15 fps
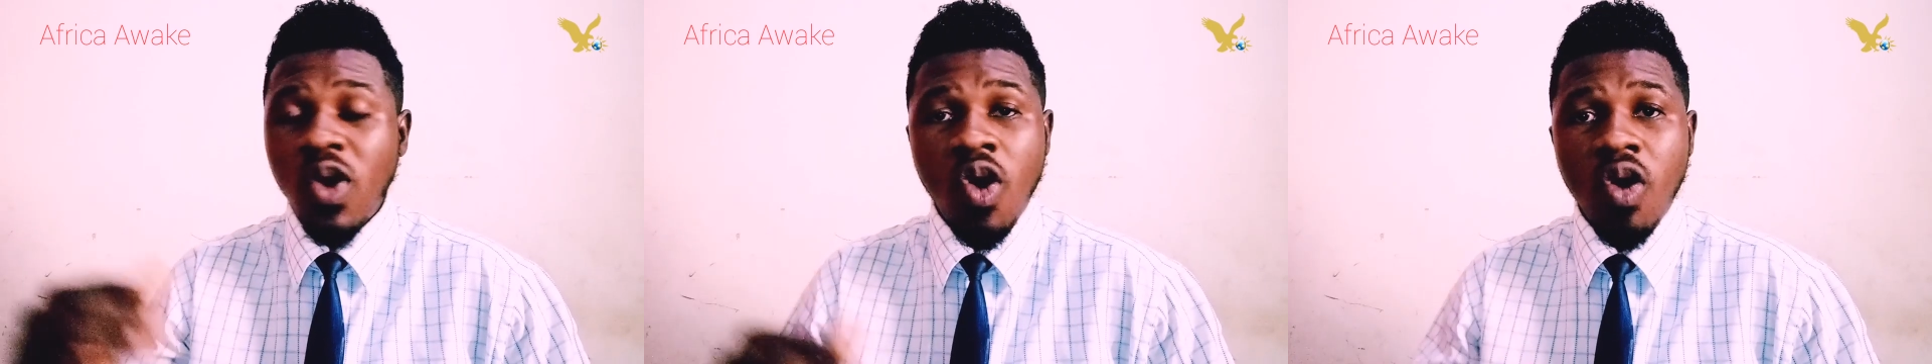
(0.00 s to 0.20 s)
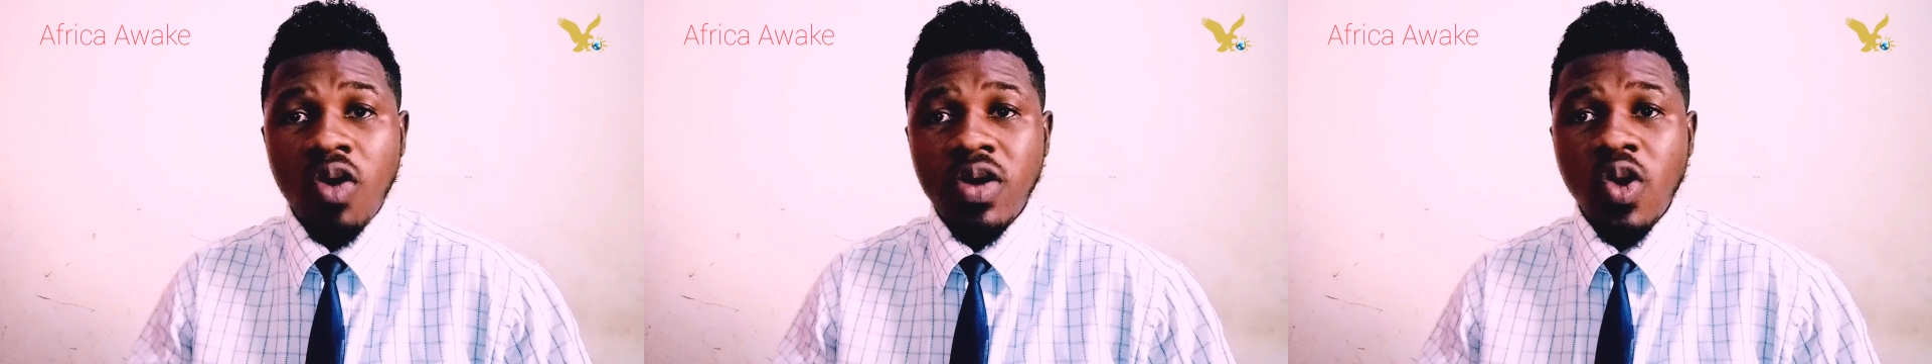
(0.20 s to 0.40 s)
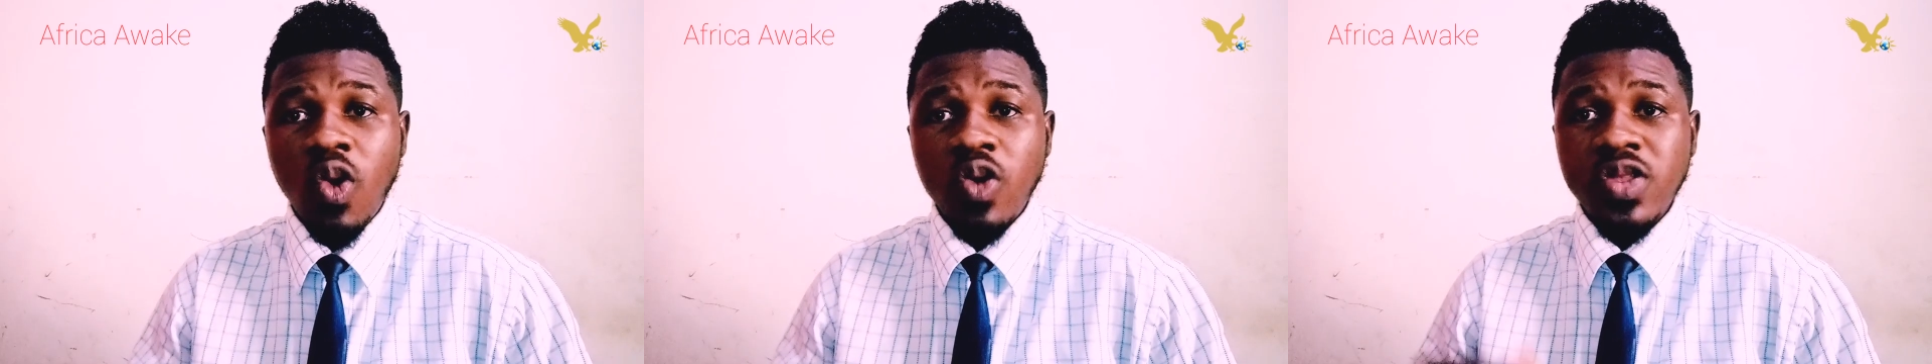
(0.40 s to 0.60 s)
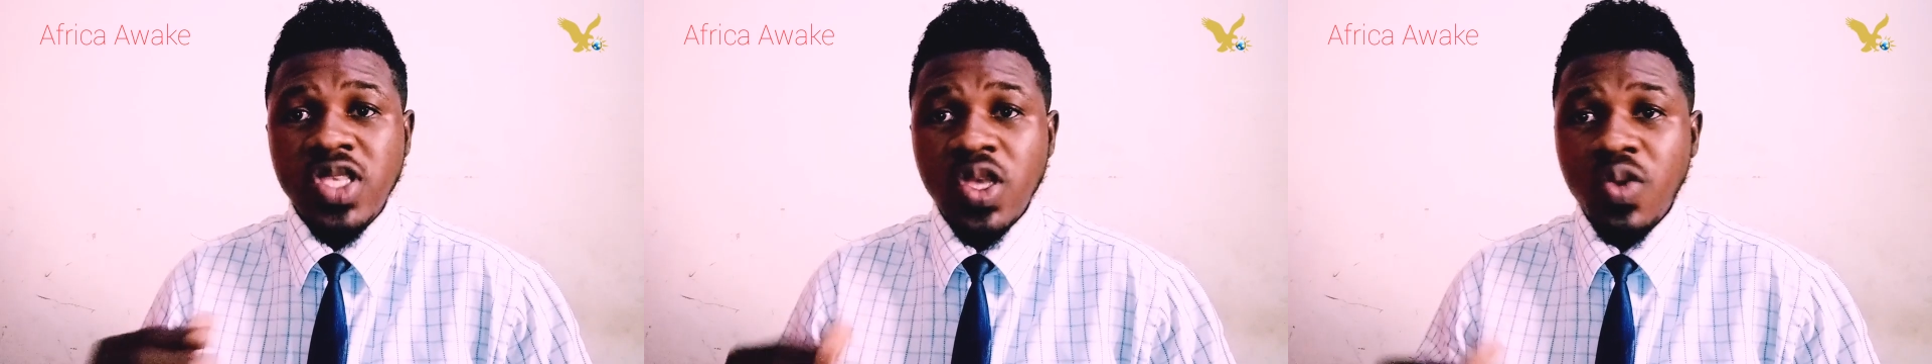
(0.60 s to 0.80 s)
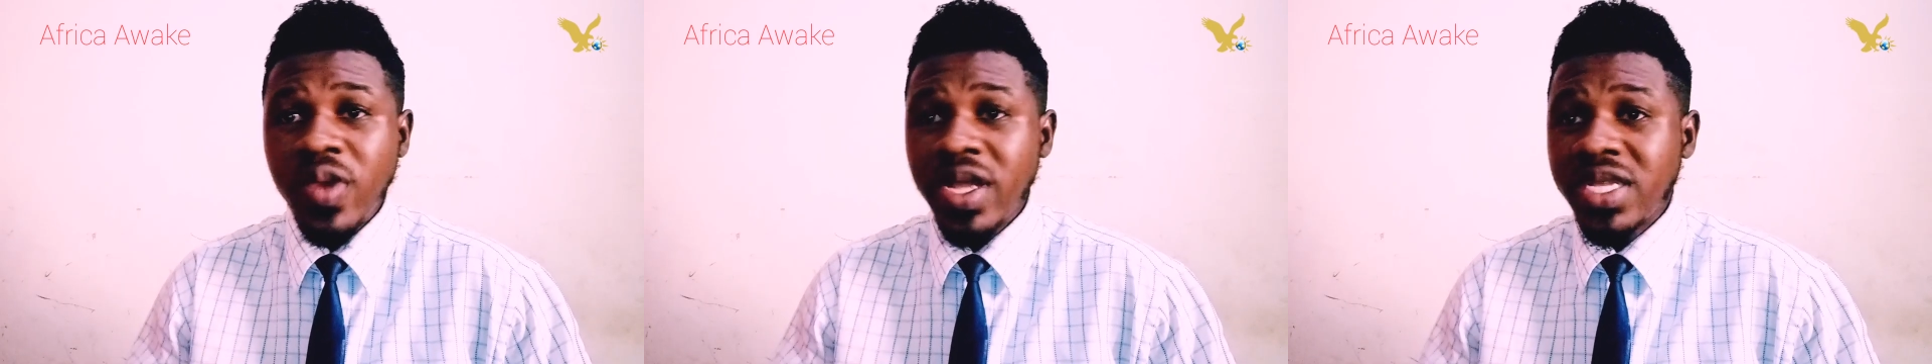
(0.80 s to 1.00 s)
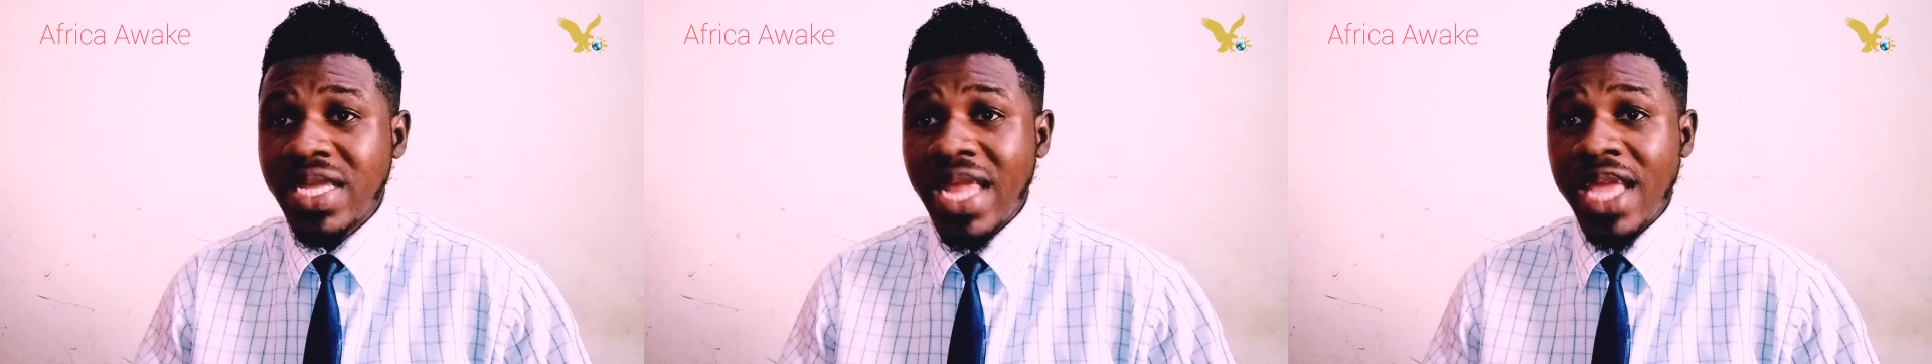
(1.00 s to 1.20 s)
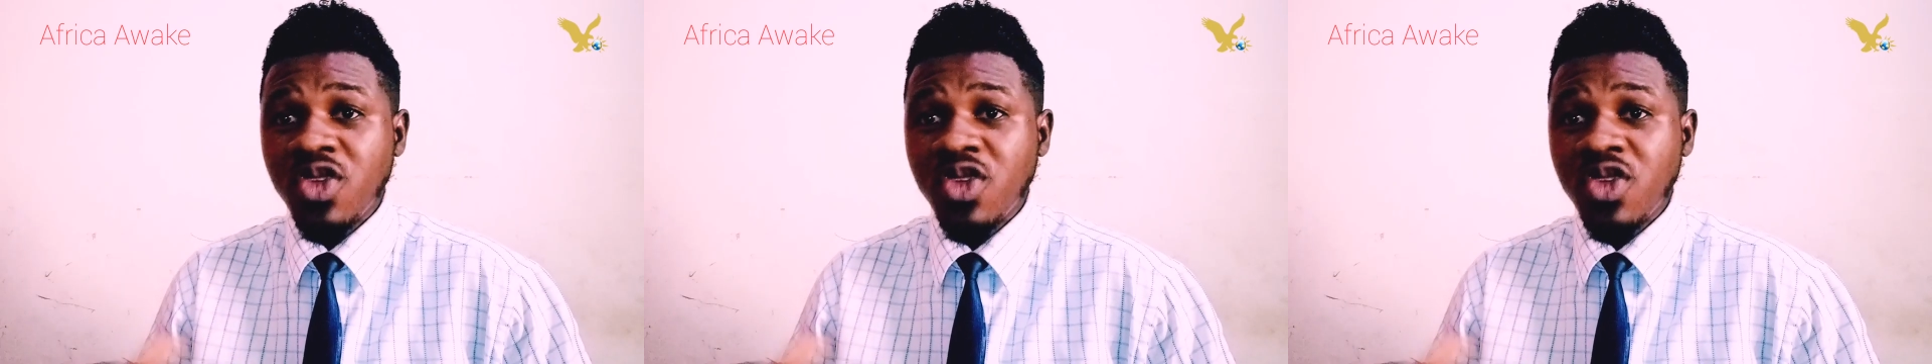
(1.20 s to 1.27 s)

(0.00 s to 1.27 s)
or Oti region,